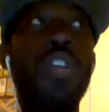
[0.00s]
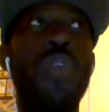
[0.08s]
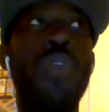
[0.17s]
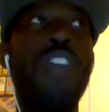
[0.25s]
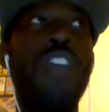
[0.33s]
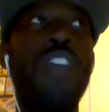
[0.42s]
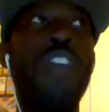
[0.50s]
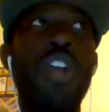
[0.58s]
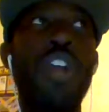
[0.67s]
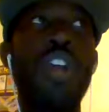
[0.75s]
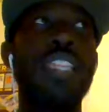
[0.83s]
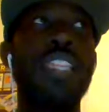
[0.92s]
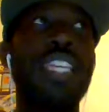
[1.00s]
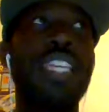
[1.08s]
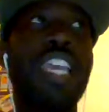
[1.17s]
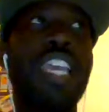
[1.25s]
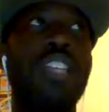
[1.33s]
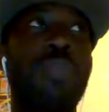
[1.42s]
if you don't let these kids
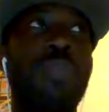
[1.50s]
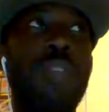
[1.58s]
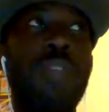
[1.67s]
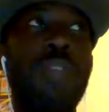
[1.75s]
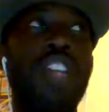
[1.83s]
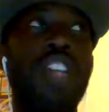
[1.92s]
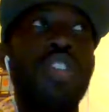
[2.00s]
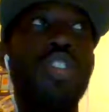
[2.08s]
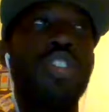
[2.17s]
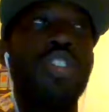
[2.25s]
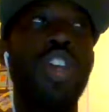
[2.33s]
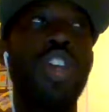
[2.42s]
play, because you're so